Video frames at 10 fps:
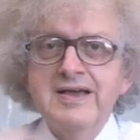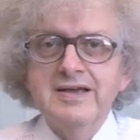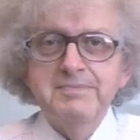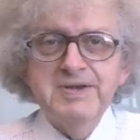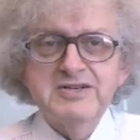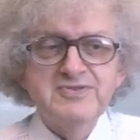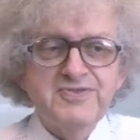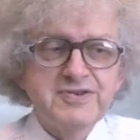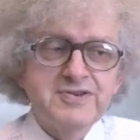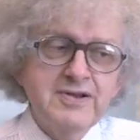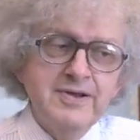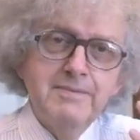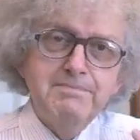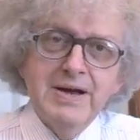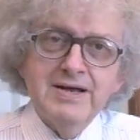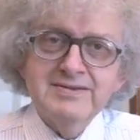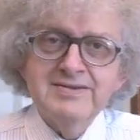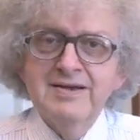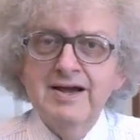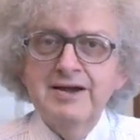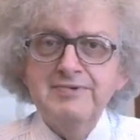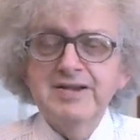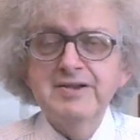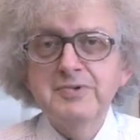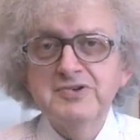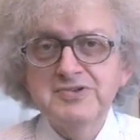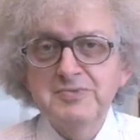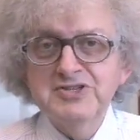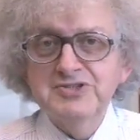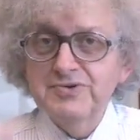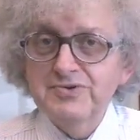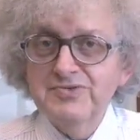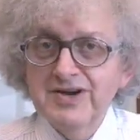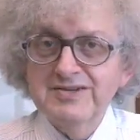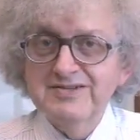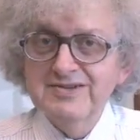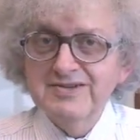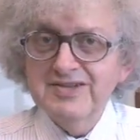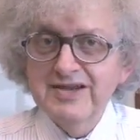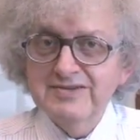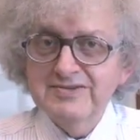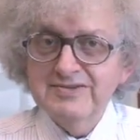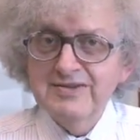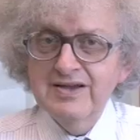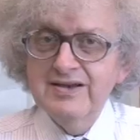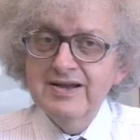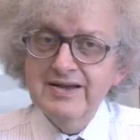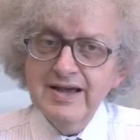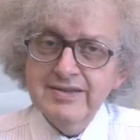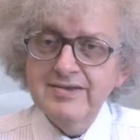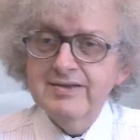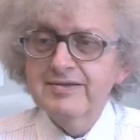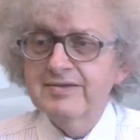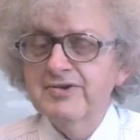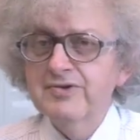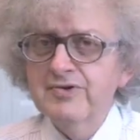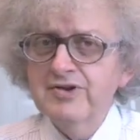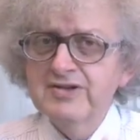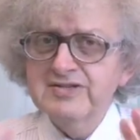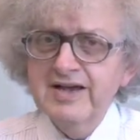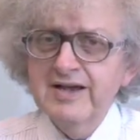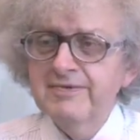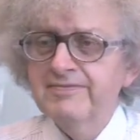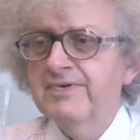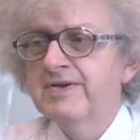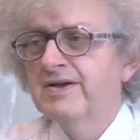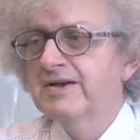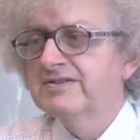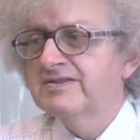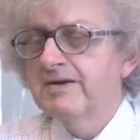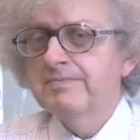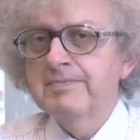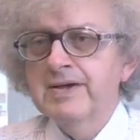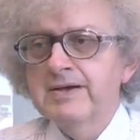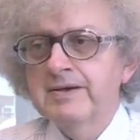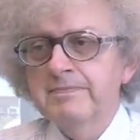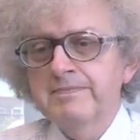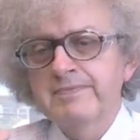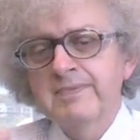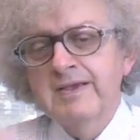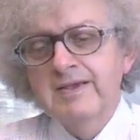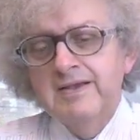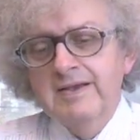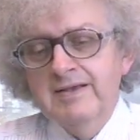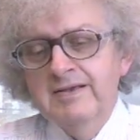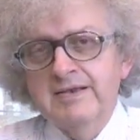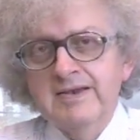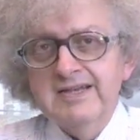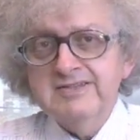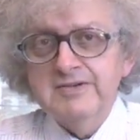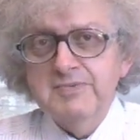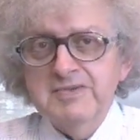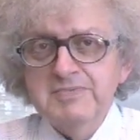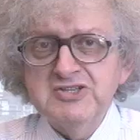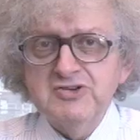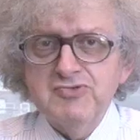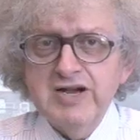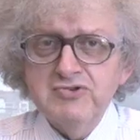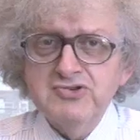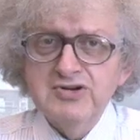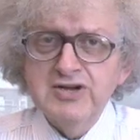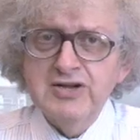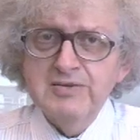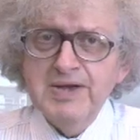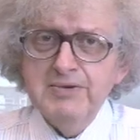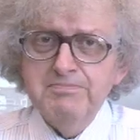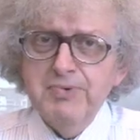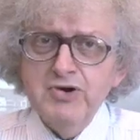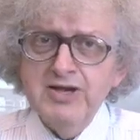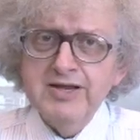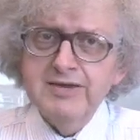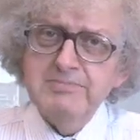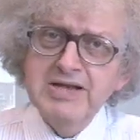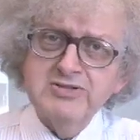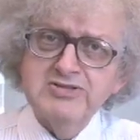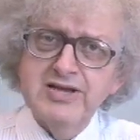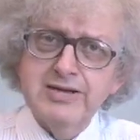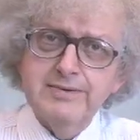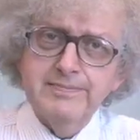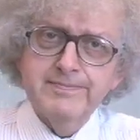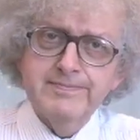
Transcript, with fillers: in Pittsford, but I really want to wish you great success. And I gather that you're going to have some um, lesson with Mister Roundtree about boiling and melting.